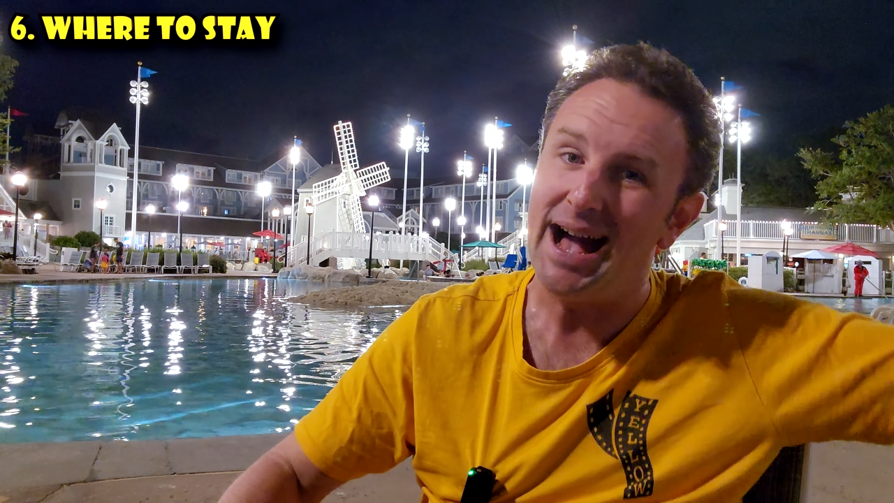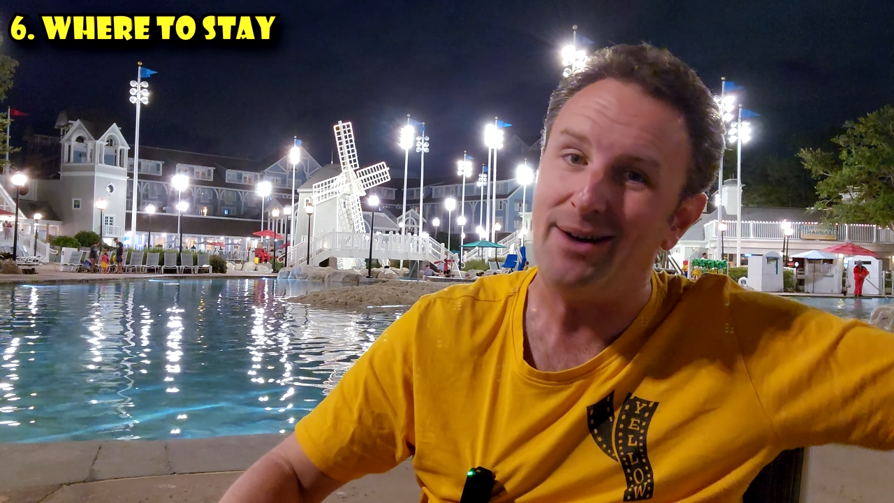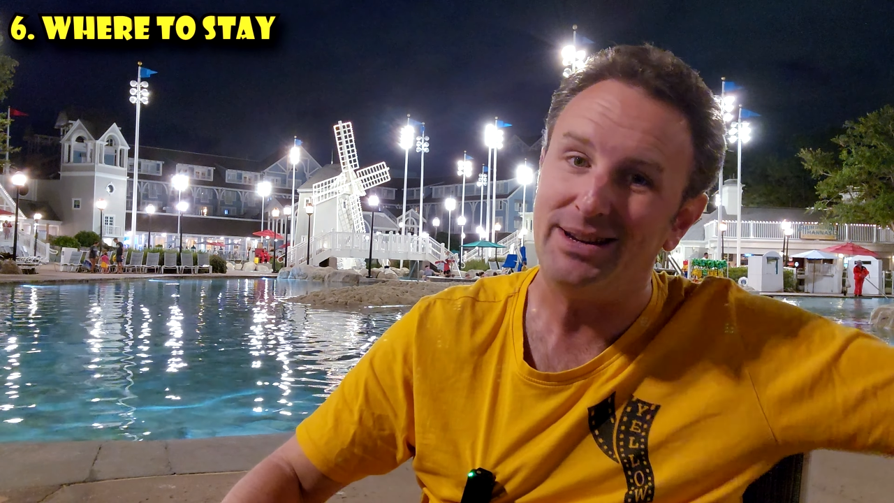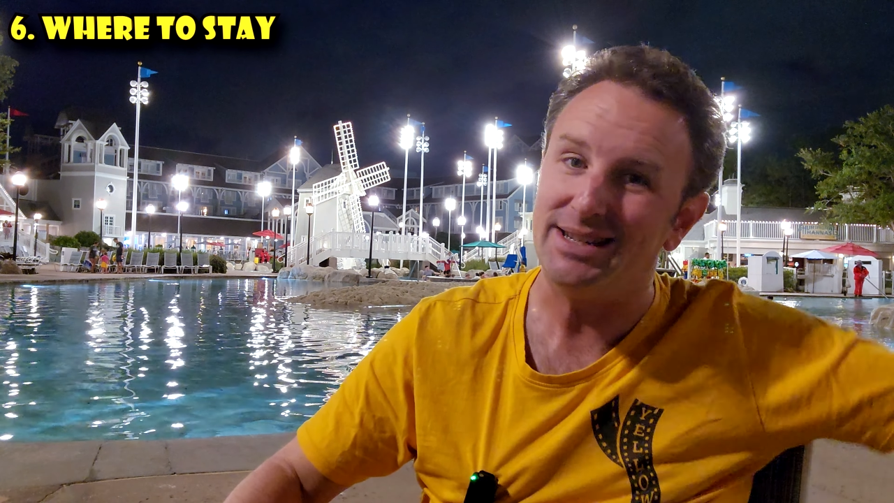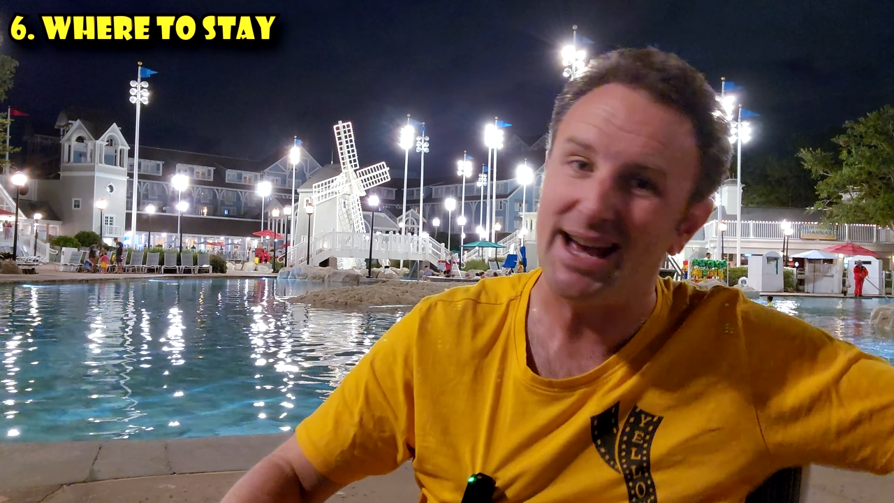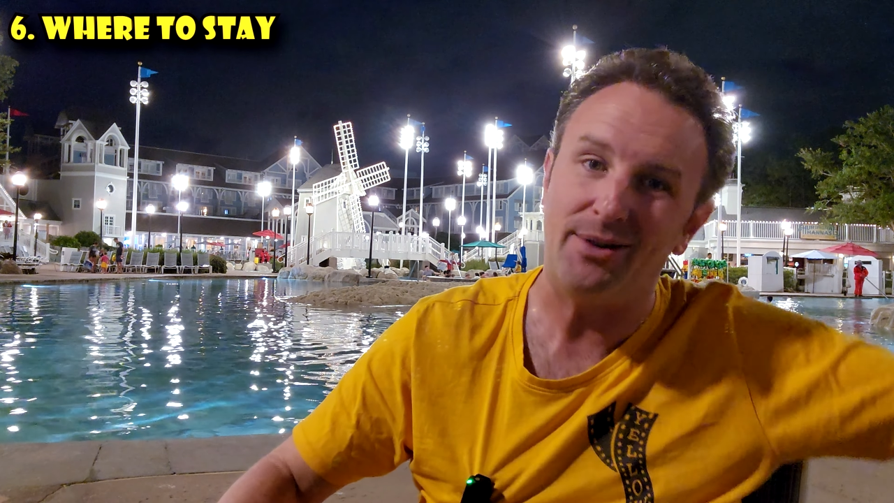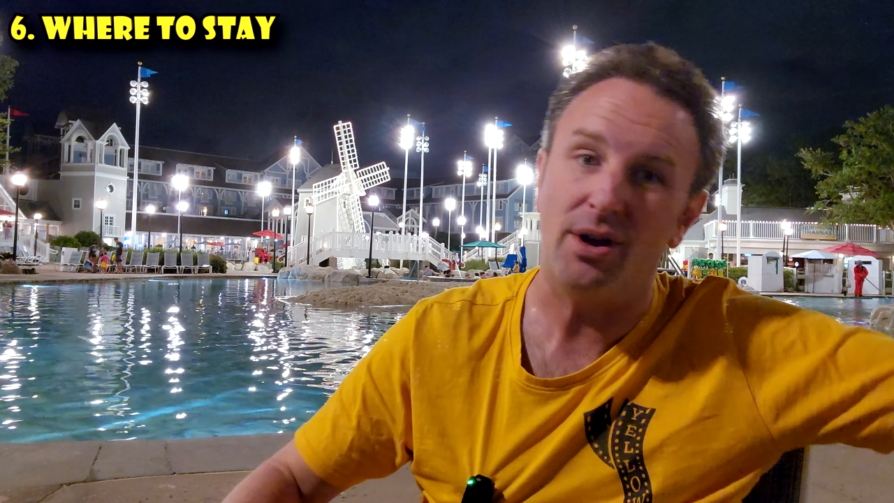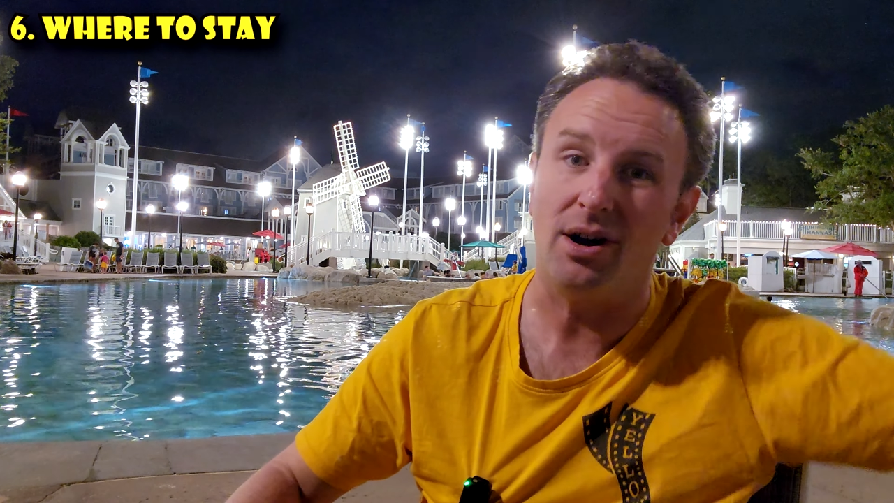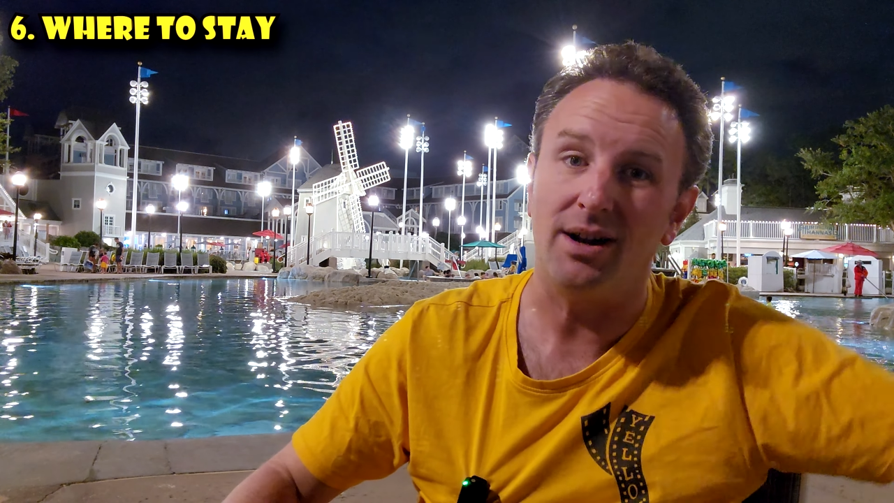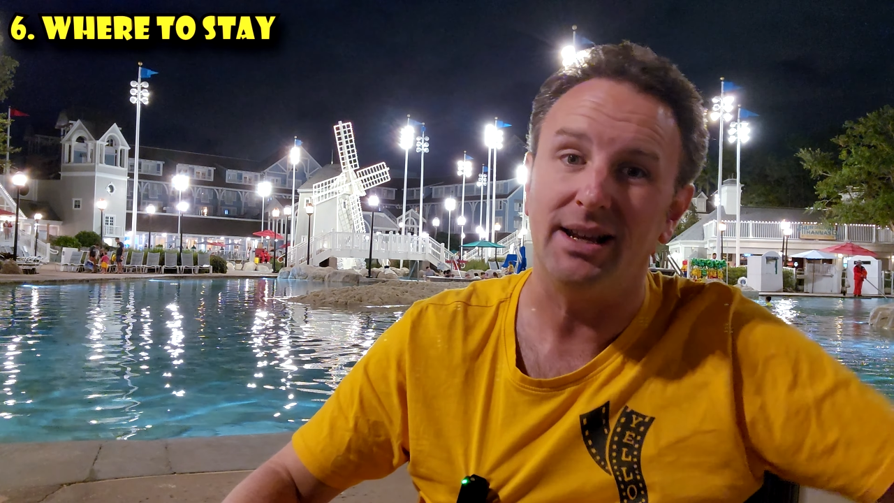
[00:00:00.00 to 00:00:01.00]
out in
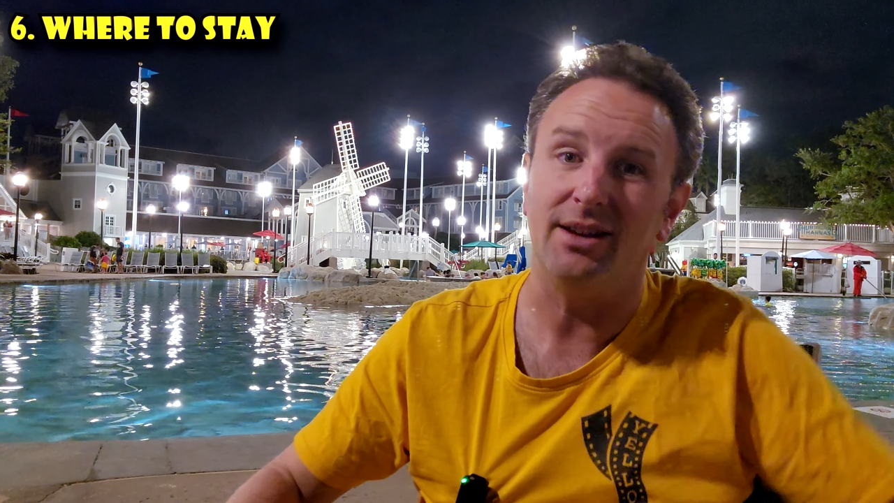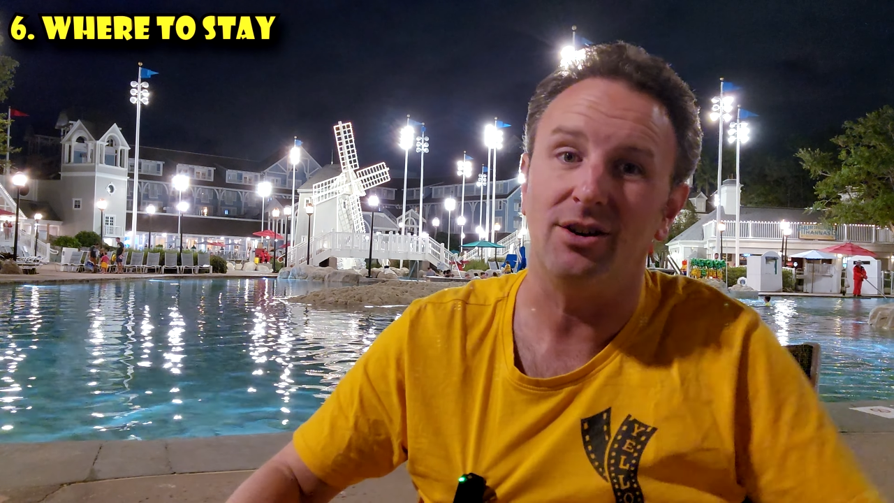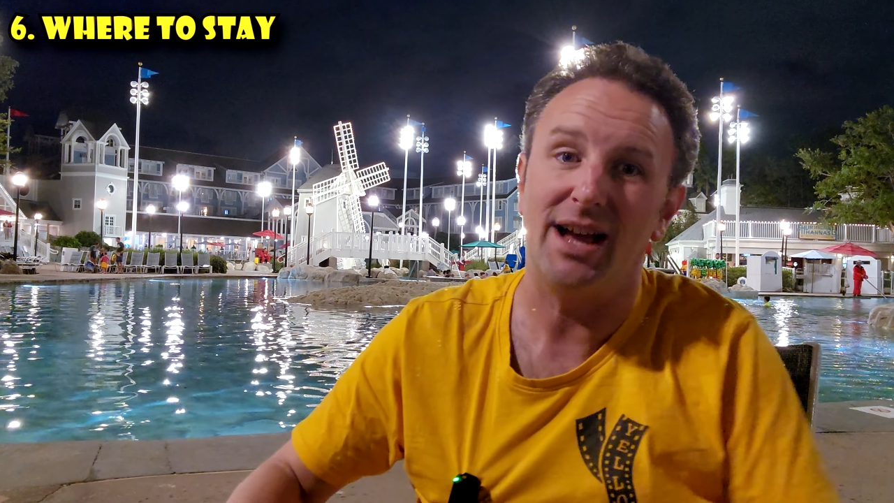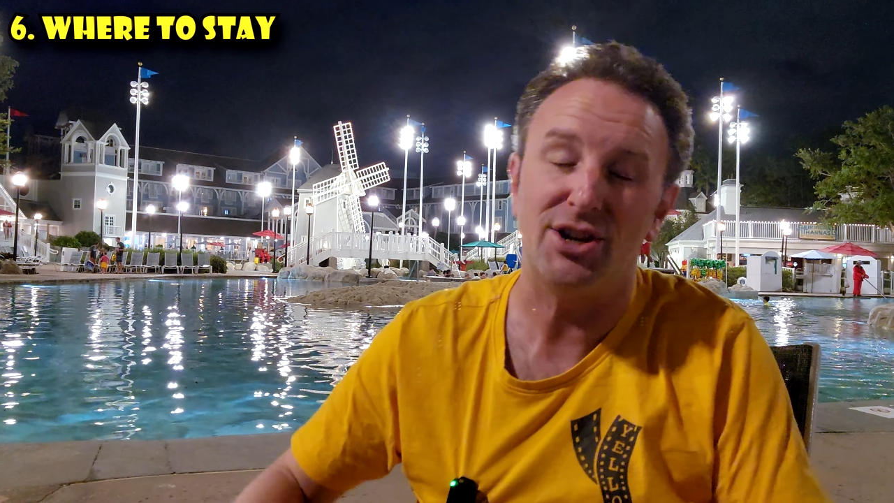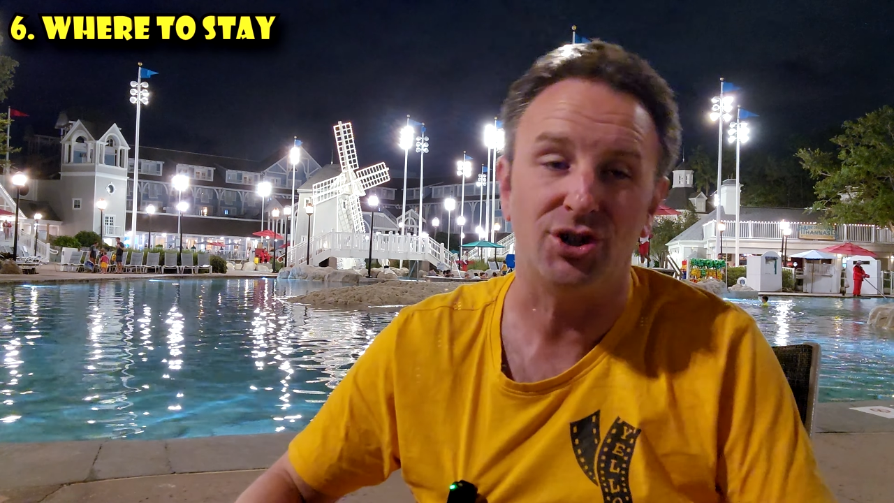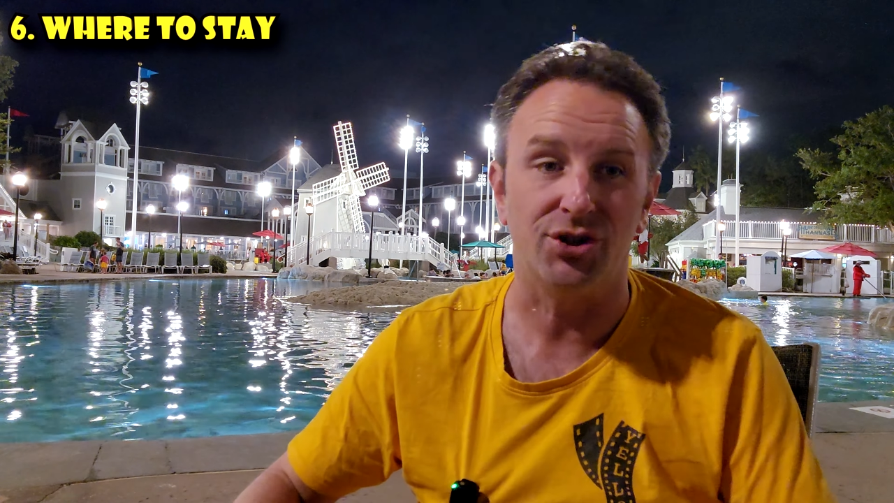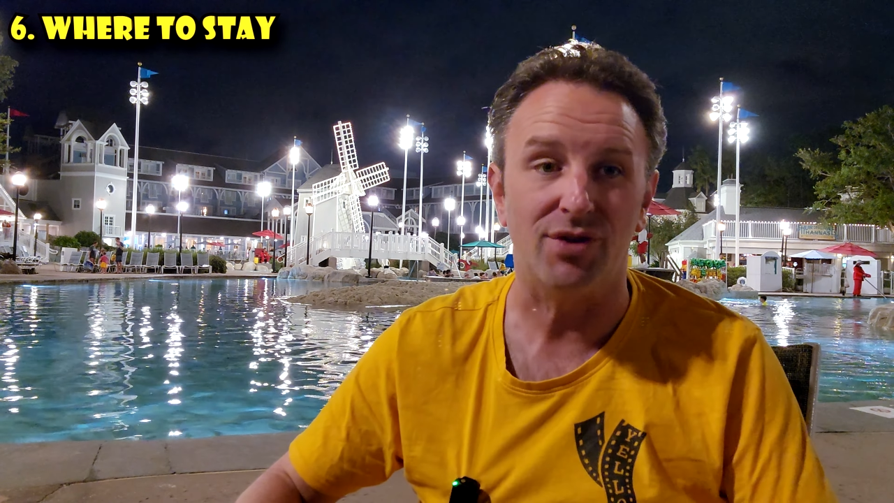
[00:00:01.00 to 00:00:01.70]
town on International